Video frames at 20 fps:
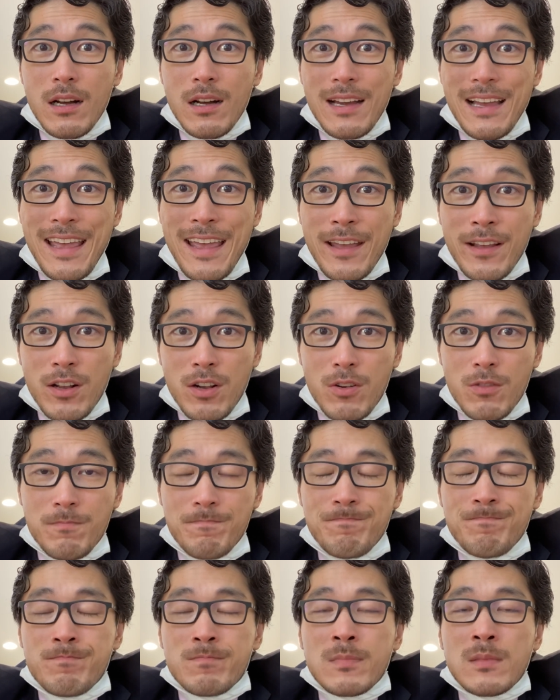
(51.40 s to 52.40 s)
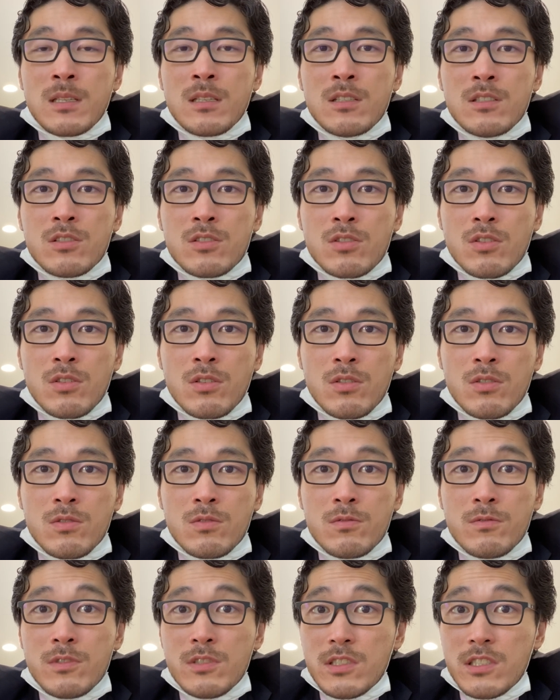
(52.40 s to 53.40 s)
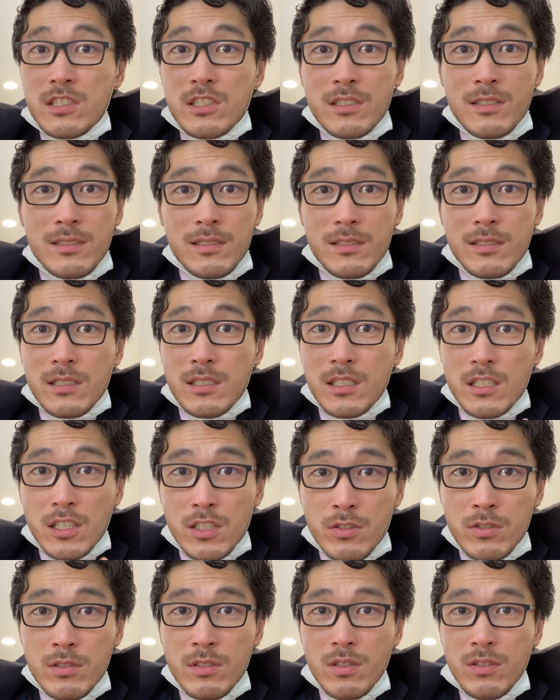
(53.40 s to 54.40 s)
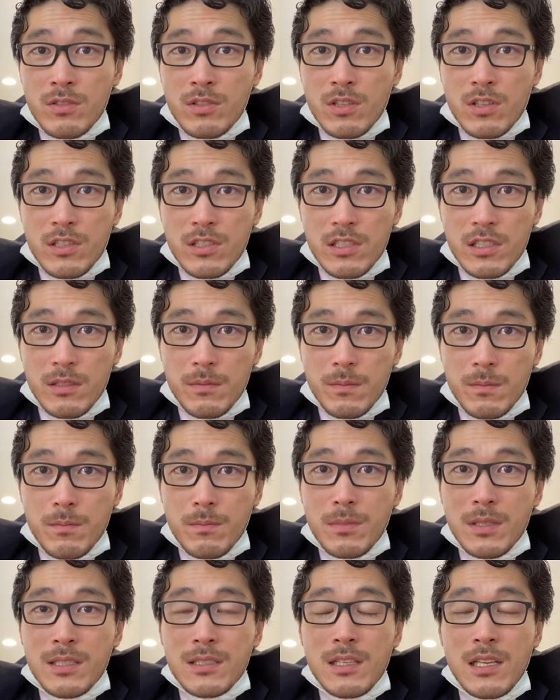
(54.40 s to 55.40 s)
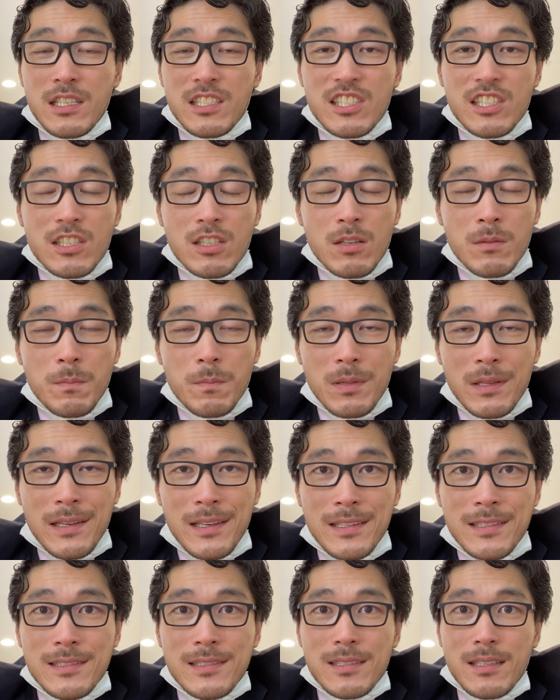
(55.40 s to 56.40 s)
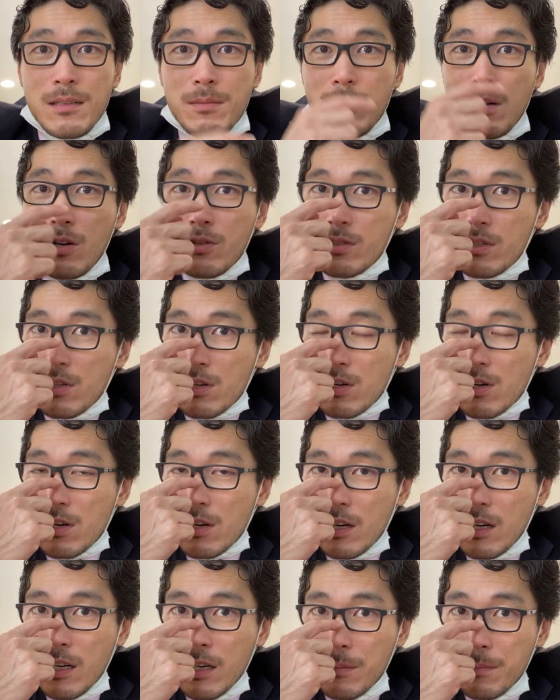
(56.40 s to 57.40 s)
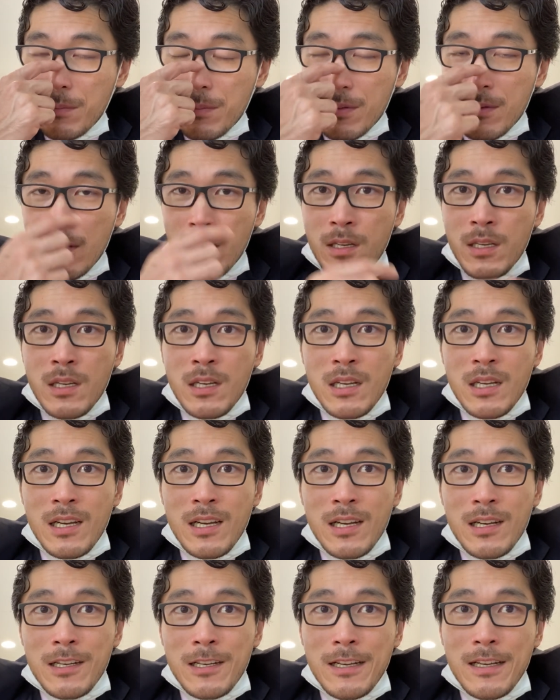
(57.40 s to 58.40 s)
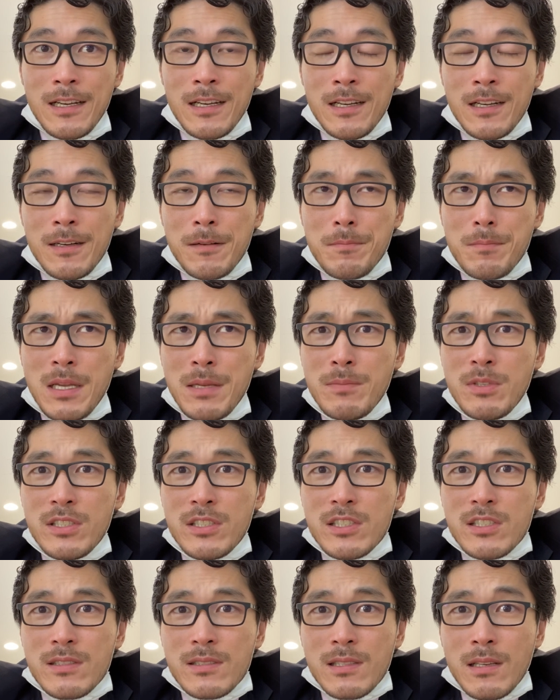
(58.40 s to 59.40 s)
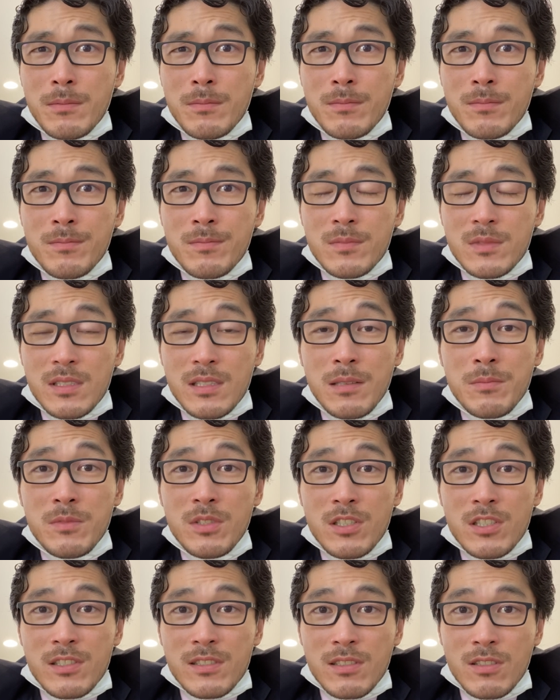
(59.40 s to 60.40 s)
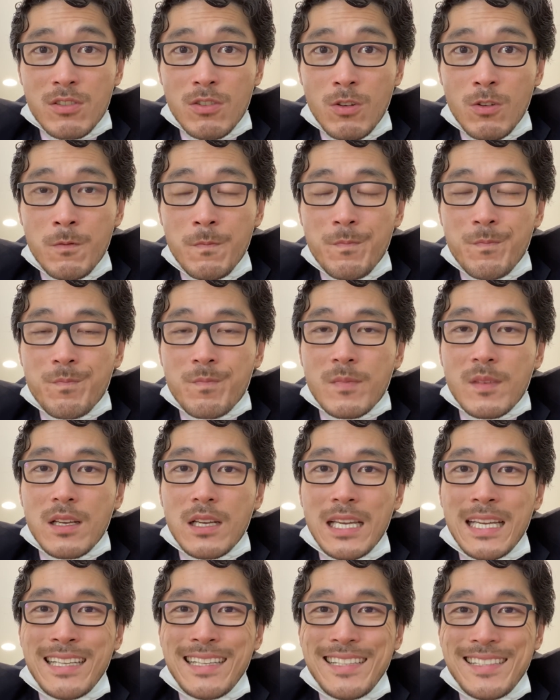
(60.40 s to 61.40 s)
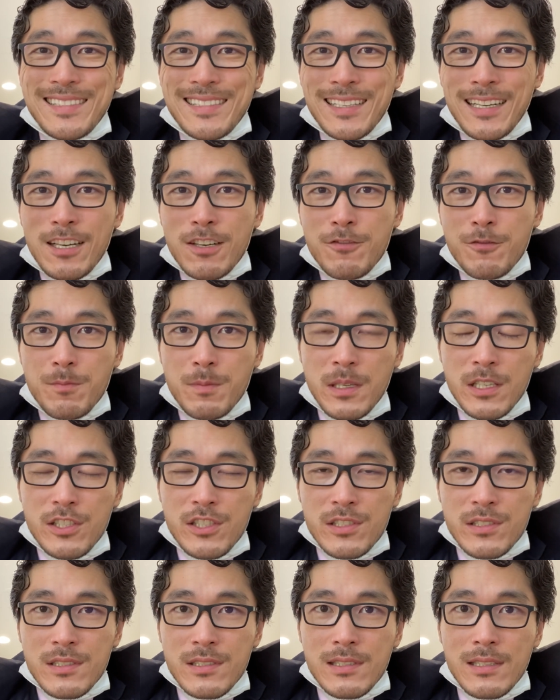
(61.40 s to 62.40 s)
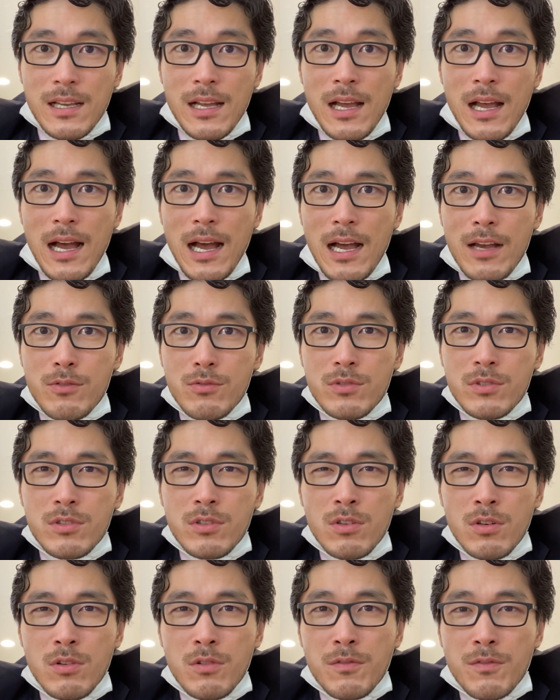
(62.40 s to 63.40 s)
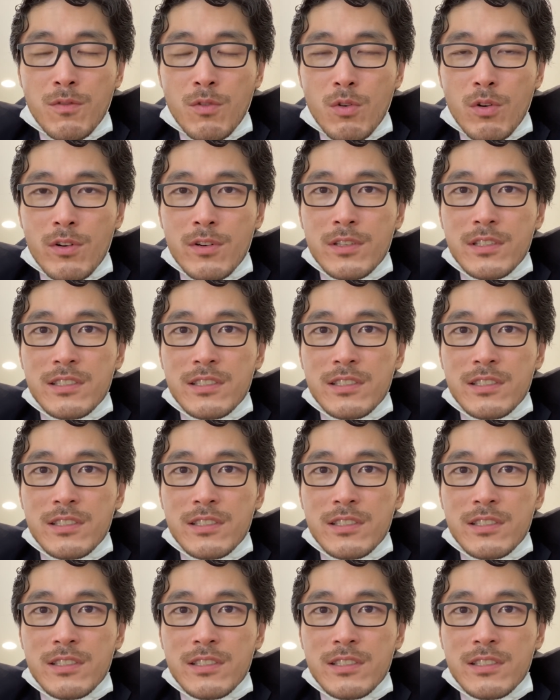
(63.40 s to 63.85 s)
angle. So she's good on her tip, but she complains about her hump. Maybe some years ago, in this kind of patients, I would go for